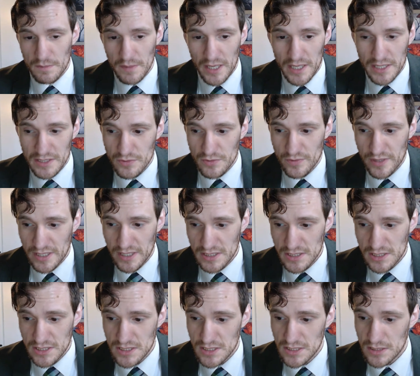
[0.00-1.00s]
Medias
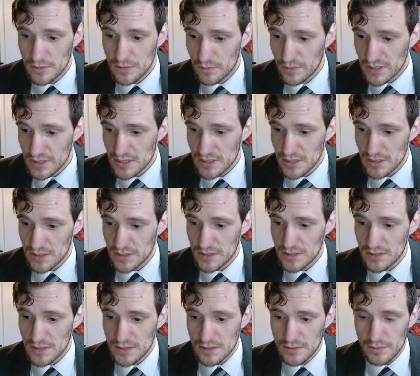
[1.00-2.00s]
Rex, which
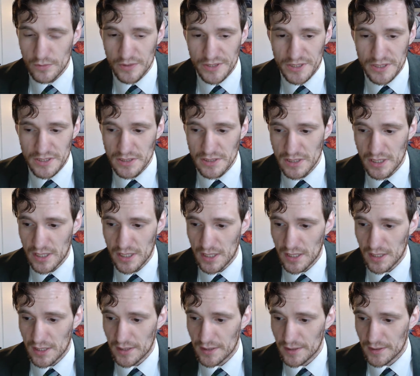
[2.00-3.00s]
is
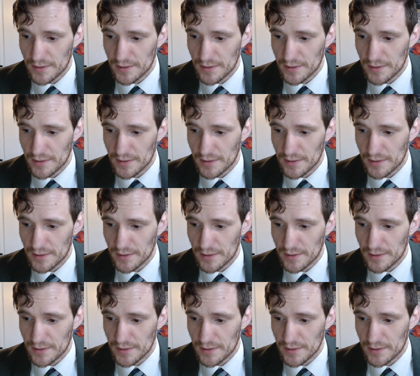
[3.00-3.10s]
a